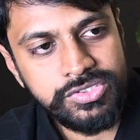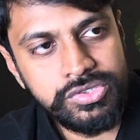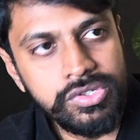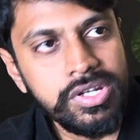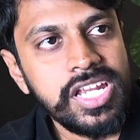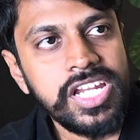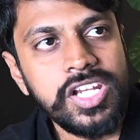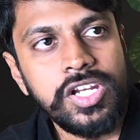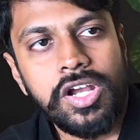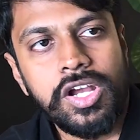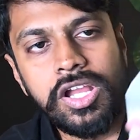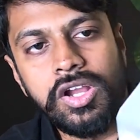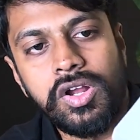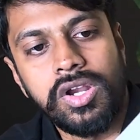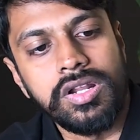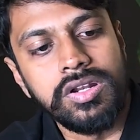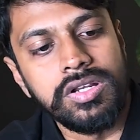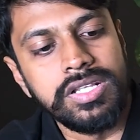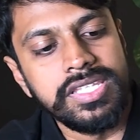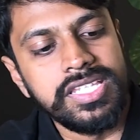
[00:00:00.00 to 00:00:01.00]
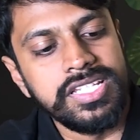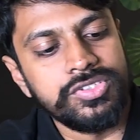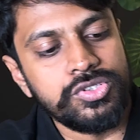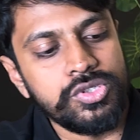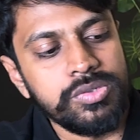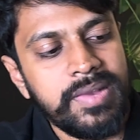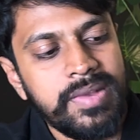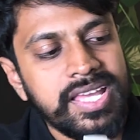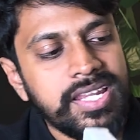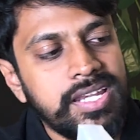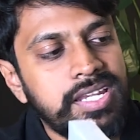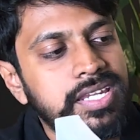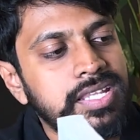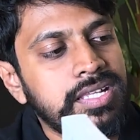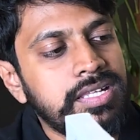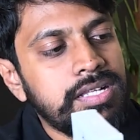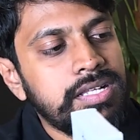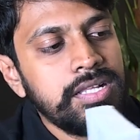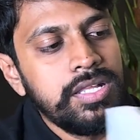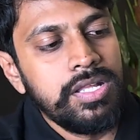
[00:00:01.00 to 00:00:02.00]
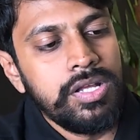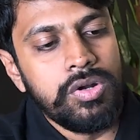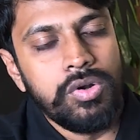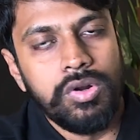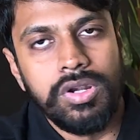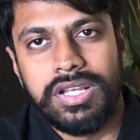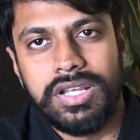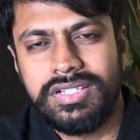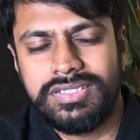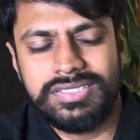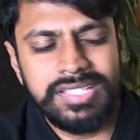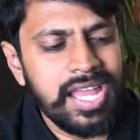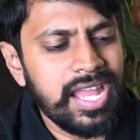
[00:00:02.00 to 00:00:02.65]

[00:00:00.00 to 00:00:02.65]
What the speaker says: So I ordered these two magnetic holders.